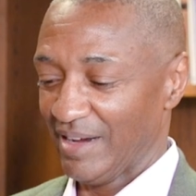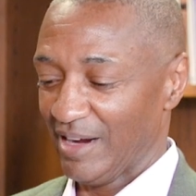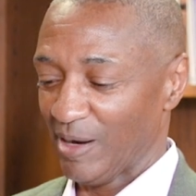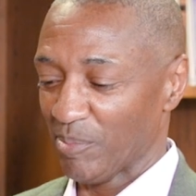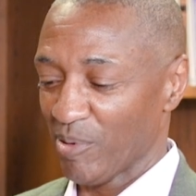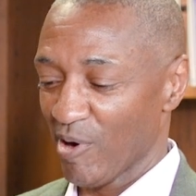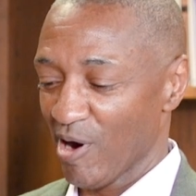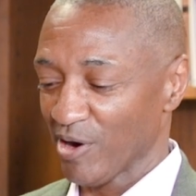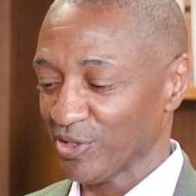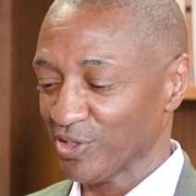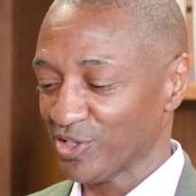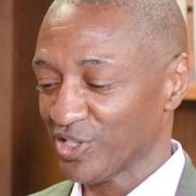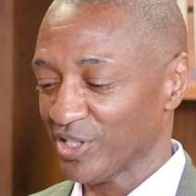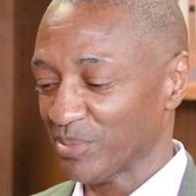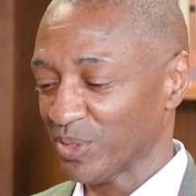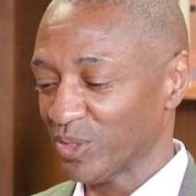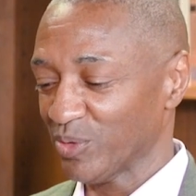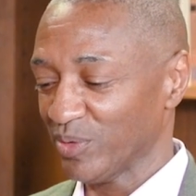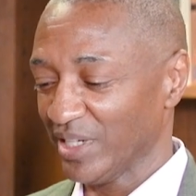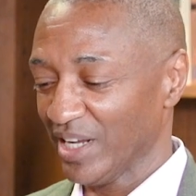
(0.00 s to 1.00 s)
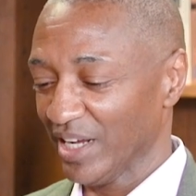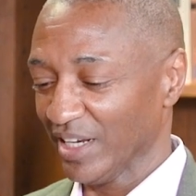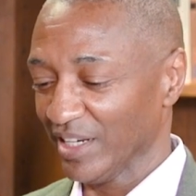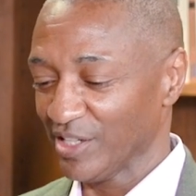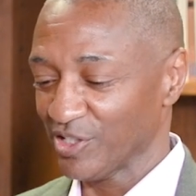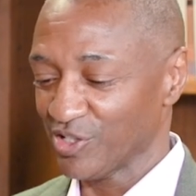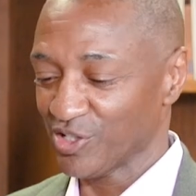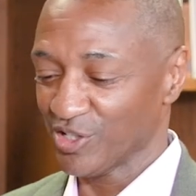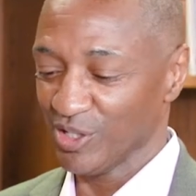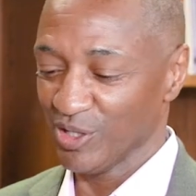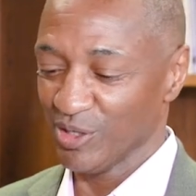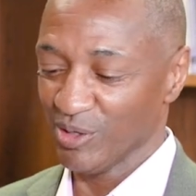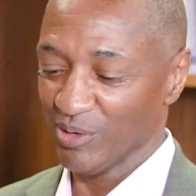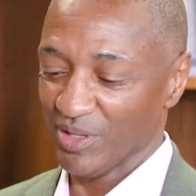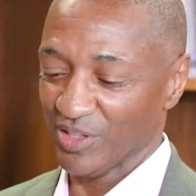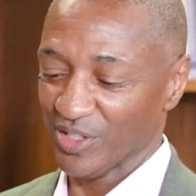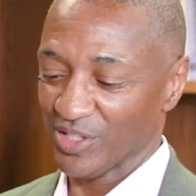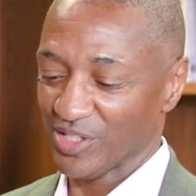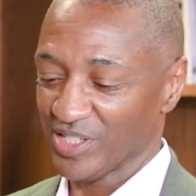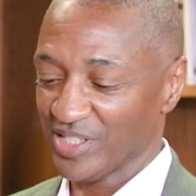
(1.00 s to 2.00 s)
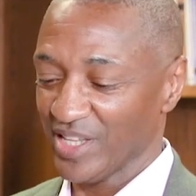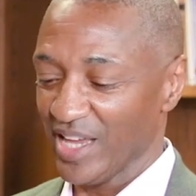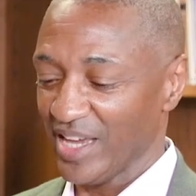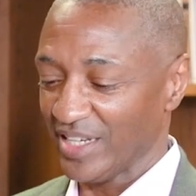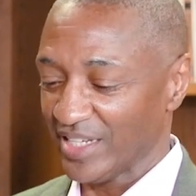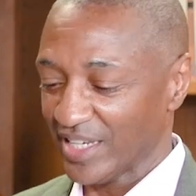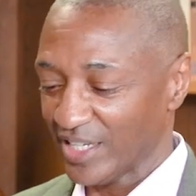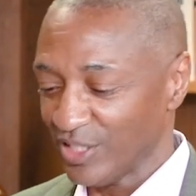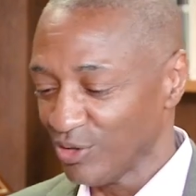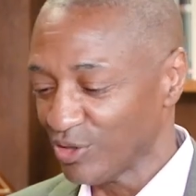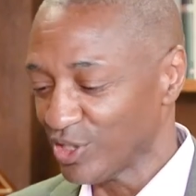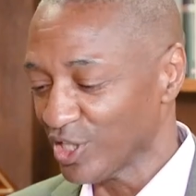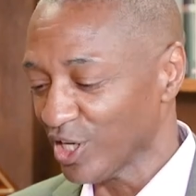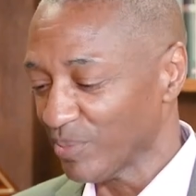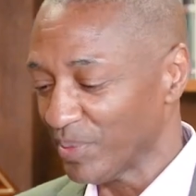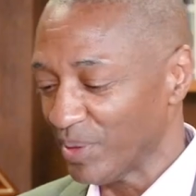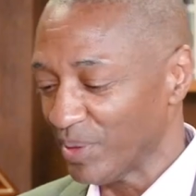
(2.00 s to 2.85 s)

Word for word: A partnership between LSU and the state. Can you tell